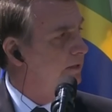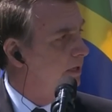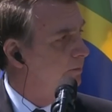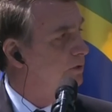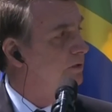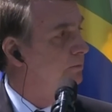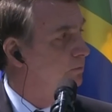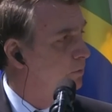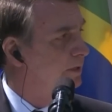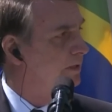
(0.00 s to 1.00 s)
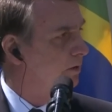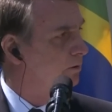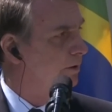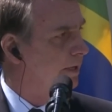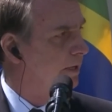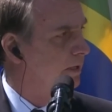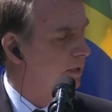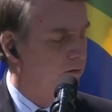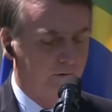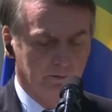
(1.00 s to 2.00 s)
Temos muita coisa
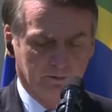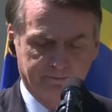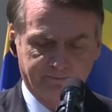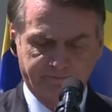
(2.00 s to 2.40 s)
em comum.